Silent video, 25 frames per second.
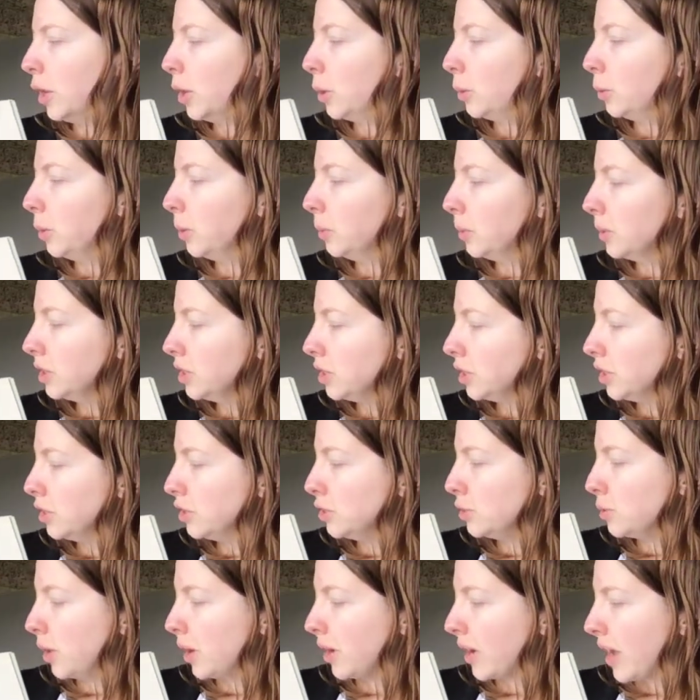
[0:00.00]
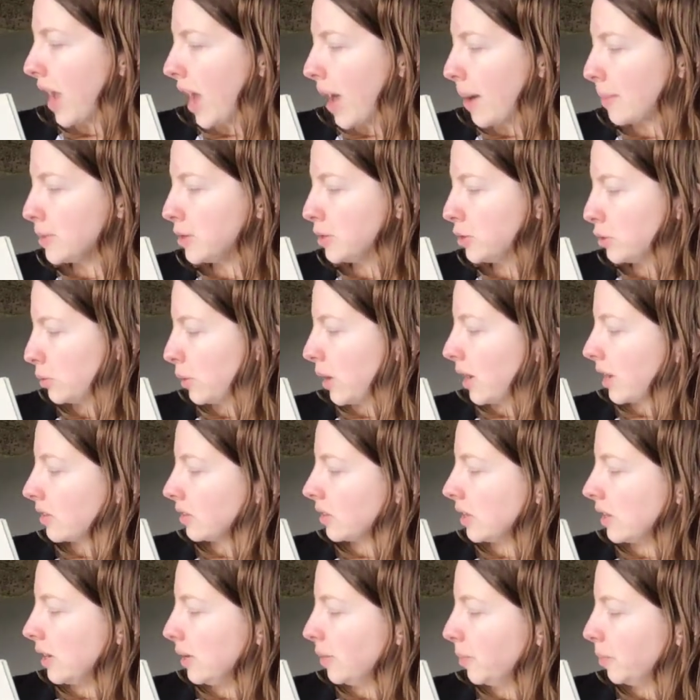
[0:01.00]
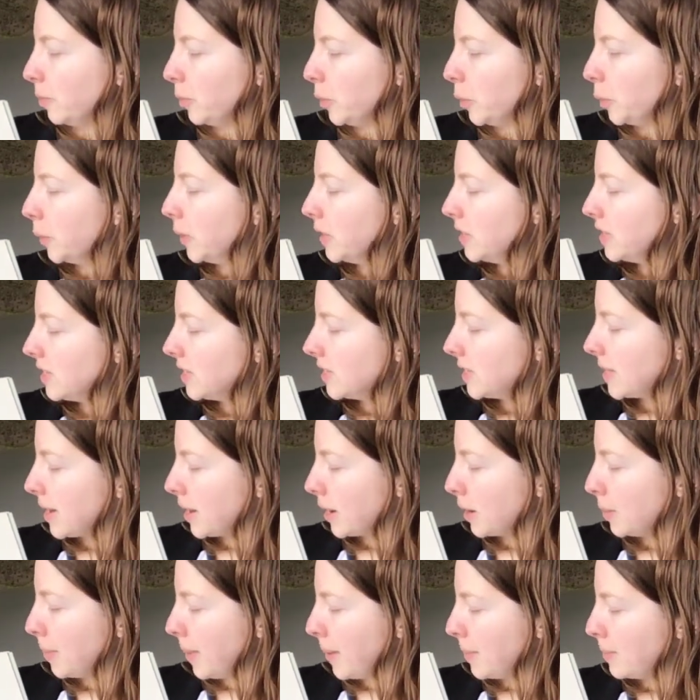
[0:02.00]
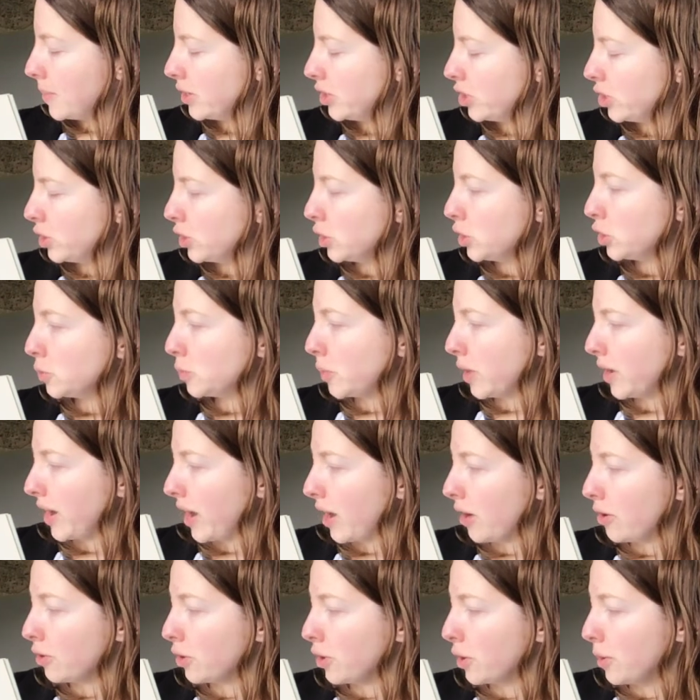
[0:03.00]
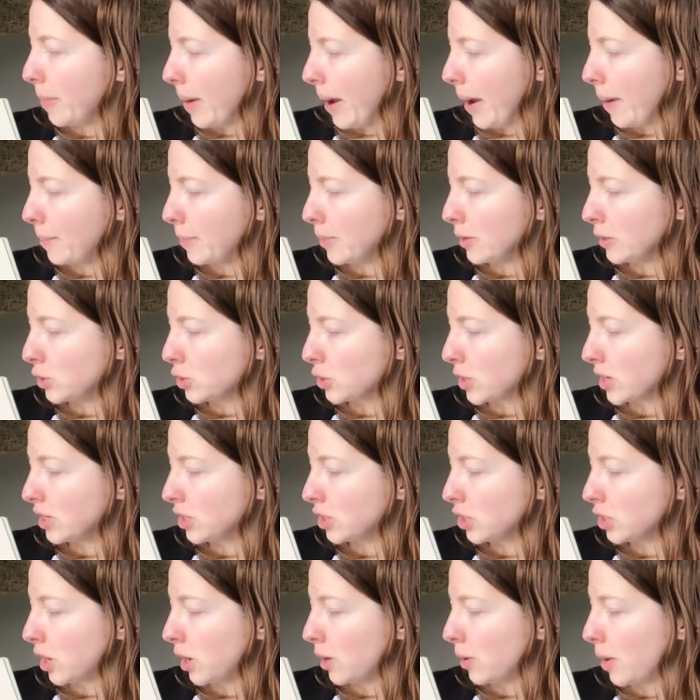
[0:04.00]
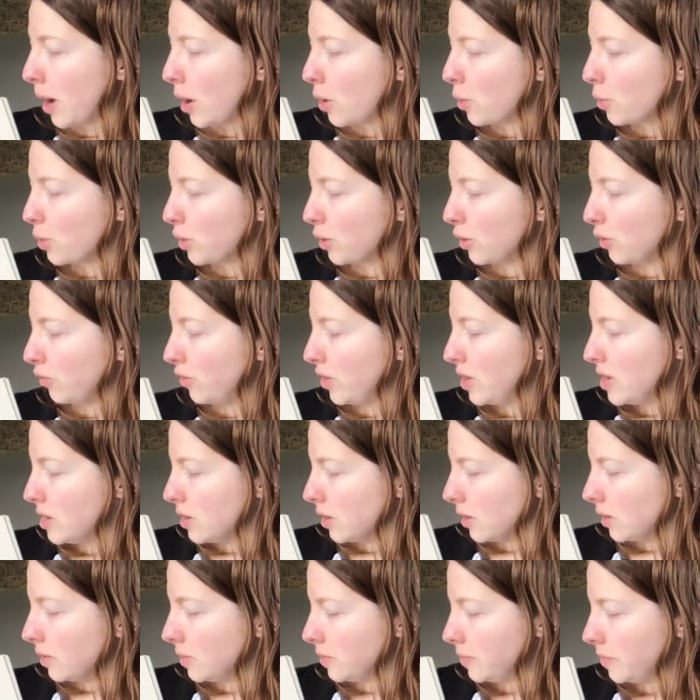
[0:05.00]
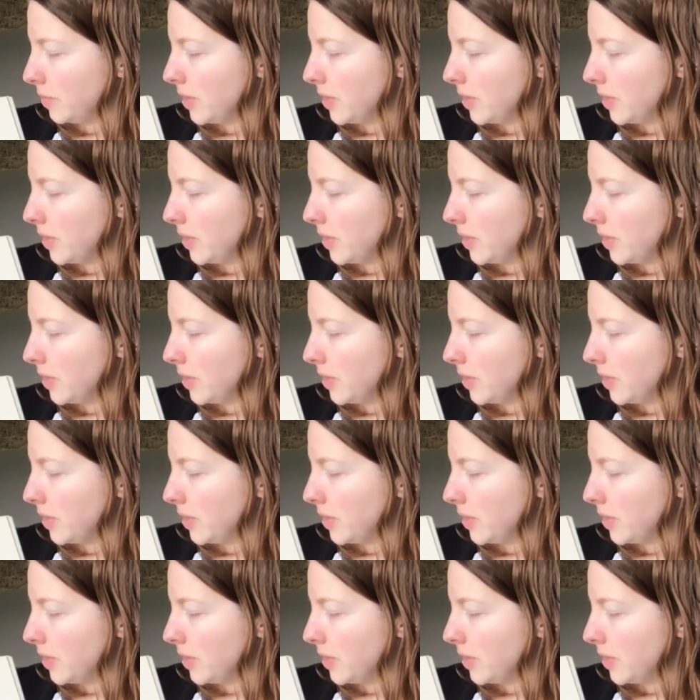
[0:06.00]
We returned to our cabin directly. Once there, my mistress spread out her map and traced our route with her finger.